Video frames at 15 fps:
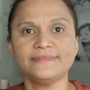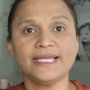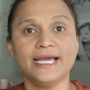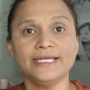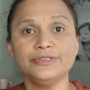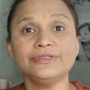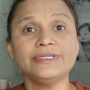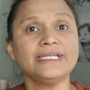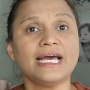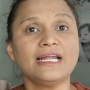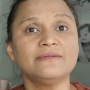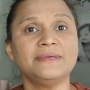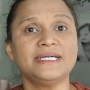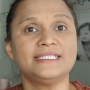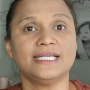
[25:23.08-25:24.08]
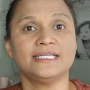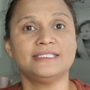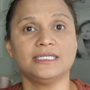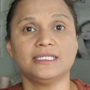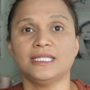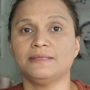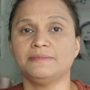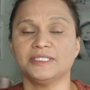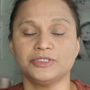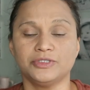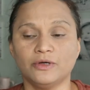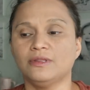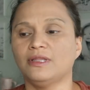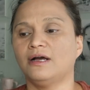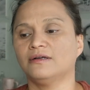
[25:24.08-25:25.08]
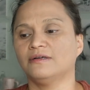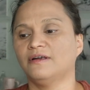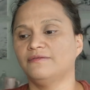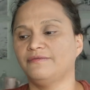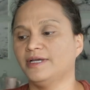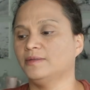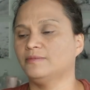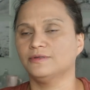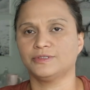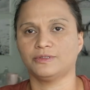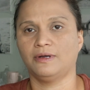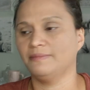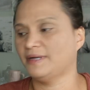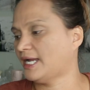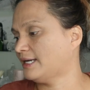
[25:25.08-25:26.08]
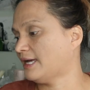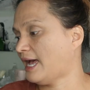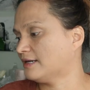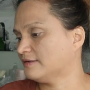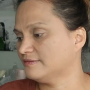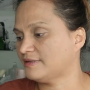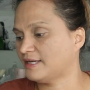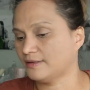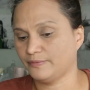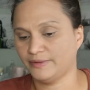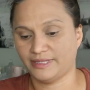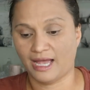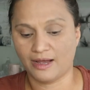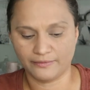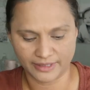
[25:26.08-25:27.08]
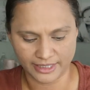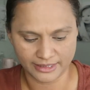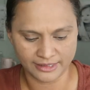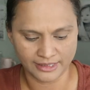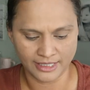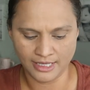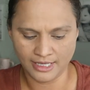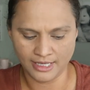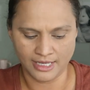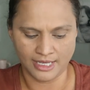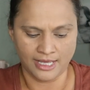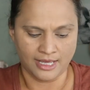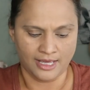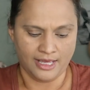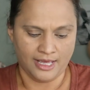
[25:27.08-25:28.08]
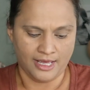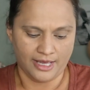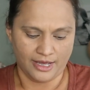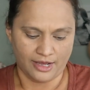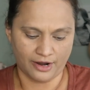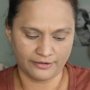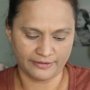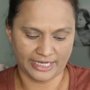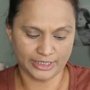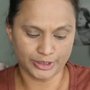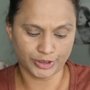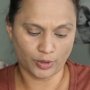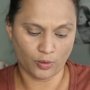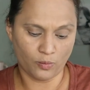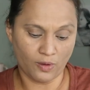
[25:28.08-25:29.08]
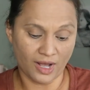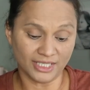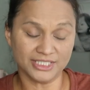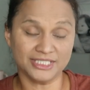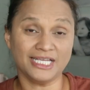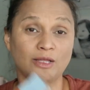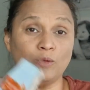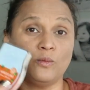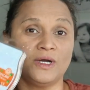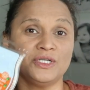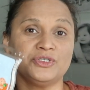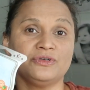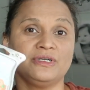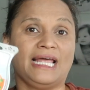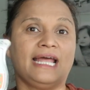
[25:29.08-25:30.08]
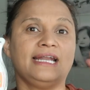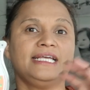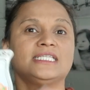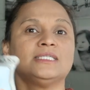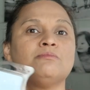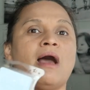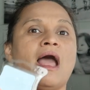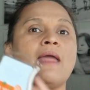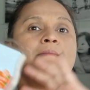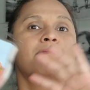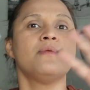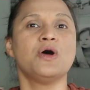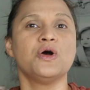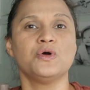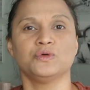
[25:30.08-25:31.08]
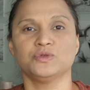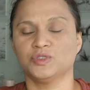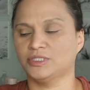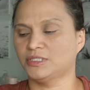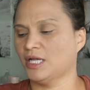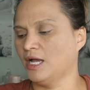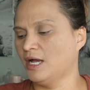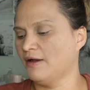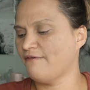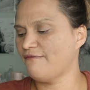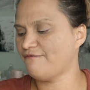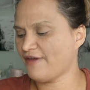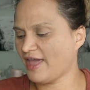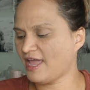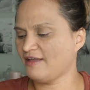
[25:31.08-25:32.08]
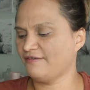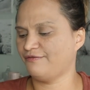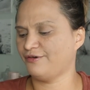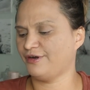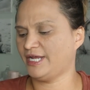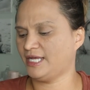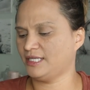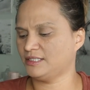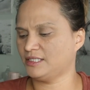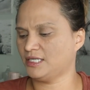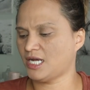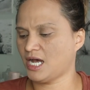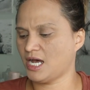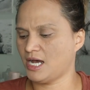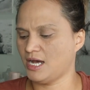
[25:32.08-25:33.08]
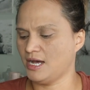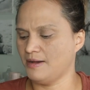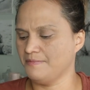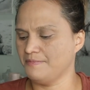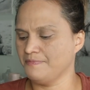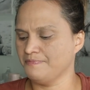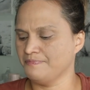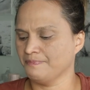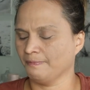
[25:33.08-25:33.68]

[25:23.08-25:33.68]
I took it out of my Scentsy Club. It's no longer available, so I'm kind of out of luck with that one. All right, so Wassail Wonderland is my most favorite um,